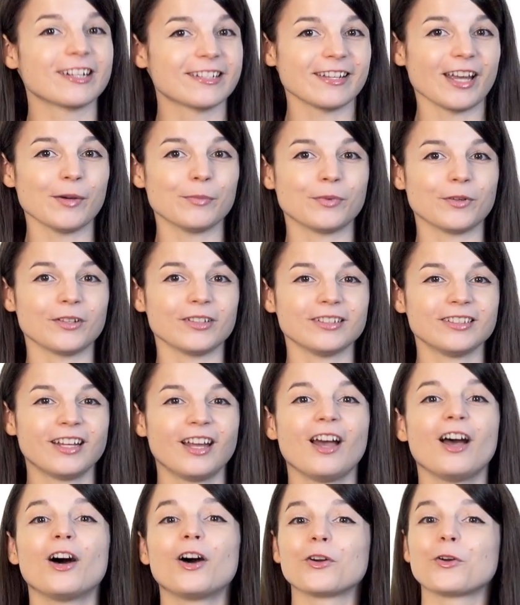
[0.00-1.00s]
example,
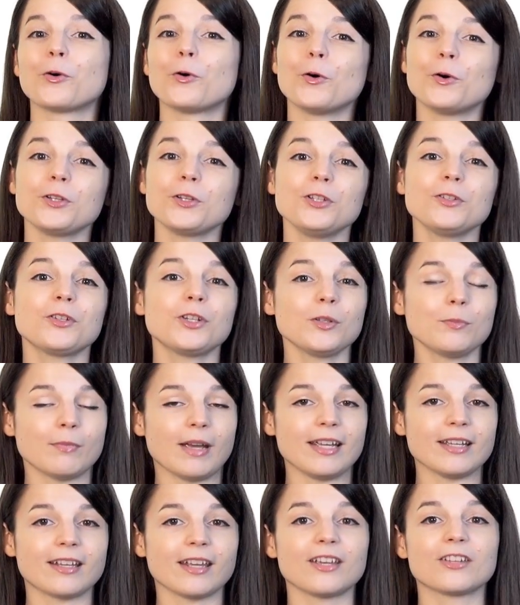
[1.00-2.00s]
a goal you could
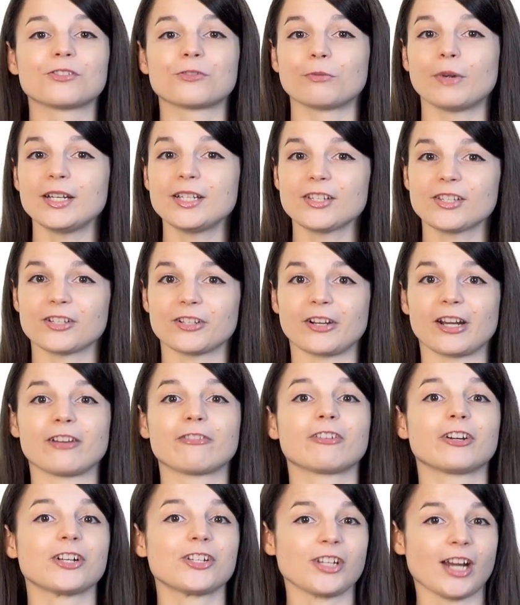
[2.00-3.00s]
make is registering
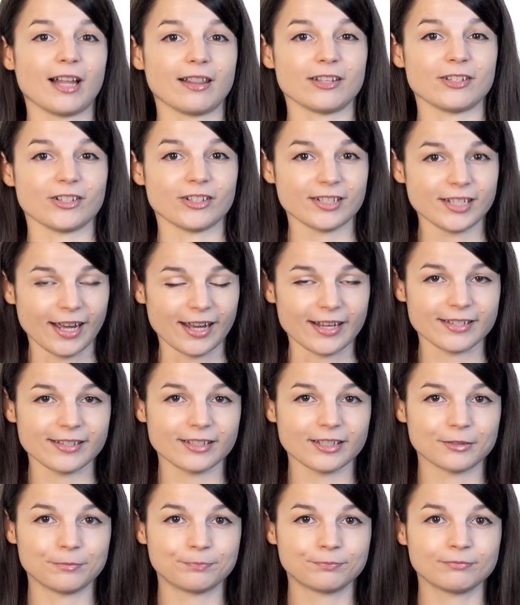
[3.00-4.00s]
for a challenging test,
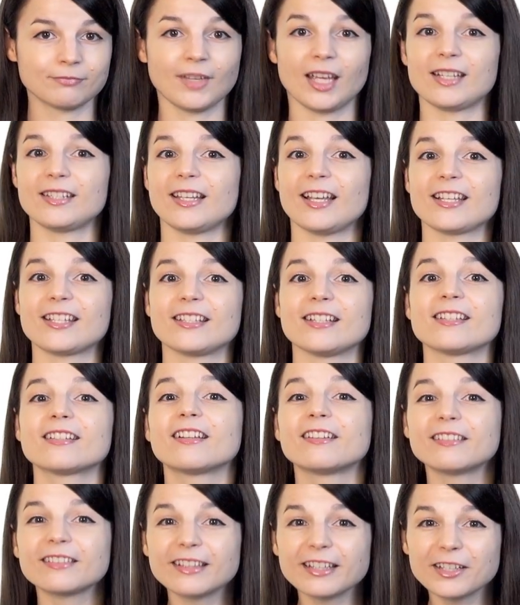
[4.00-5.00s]
a test that's a
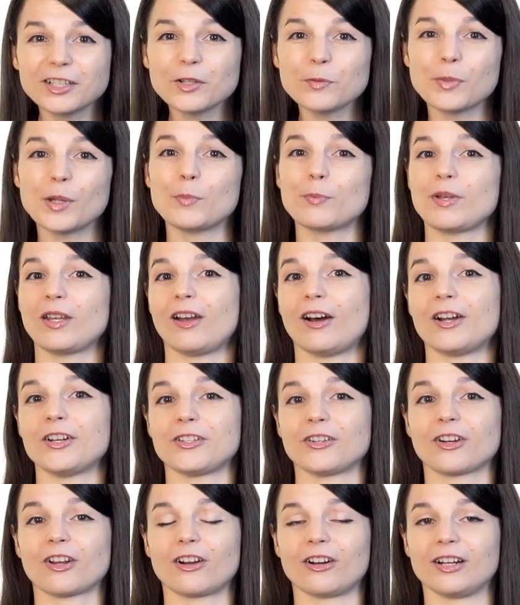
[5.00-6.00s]
little bit beyond
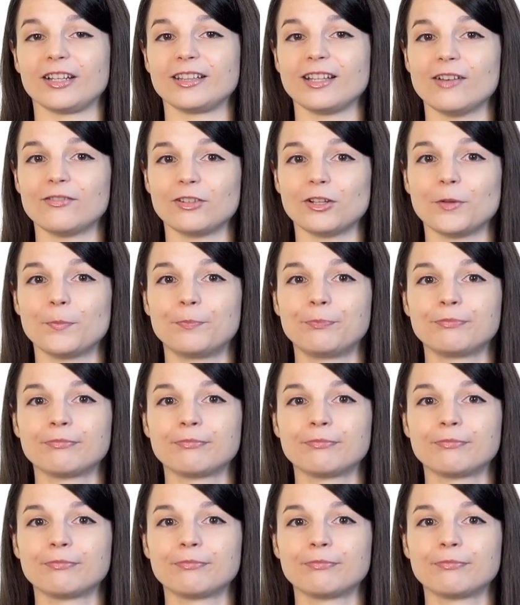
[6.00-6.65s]
your current level.